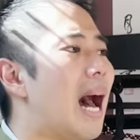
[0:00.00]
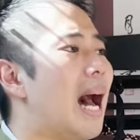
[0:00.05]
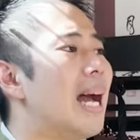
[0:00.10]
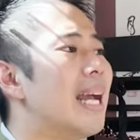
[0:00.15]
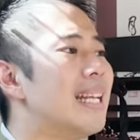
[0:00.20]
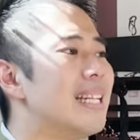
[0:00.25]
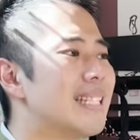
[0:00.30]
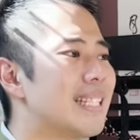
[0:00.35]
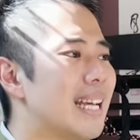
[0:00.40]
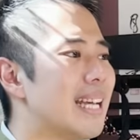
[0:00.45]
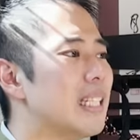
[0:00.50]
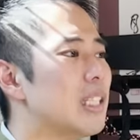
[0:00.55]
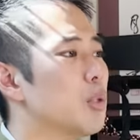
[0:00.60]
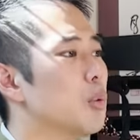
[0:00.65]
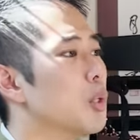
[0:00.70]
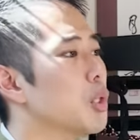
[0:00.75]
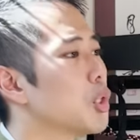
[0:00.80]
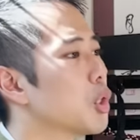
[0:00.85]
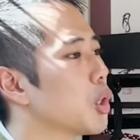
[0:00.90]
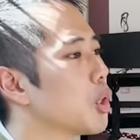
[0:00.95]
I intend to
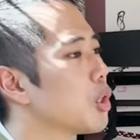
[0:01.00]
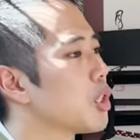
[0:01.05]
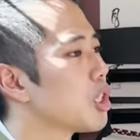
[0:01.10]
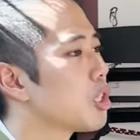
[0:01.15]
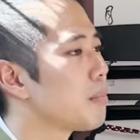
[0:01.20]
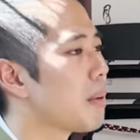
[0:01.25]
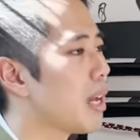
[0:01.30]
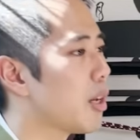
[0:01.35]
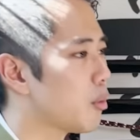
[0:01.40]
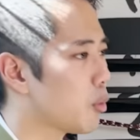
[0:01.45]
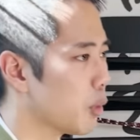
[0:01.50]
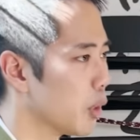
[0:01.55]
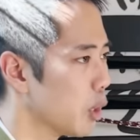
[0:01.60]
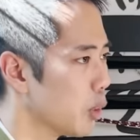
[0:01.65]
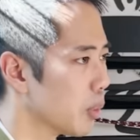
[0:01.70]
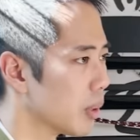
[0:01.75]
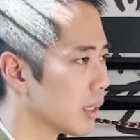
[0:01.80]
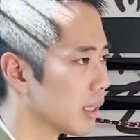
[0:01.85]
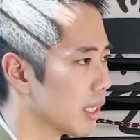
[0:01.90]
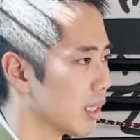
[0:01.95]
return to Japan
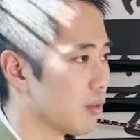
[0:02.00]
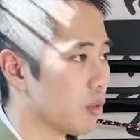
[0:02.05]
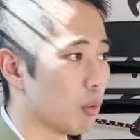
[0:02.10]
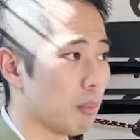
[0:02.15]
frequently for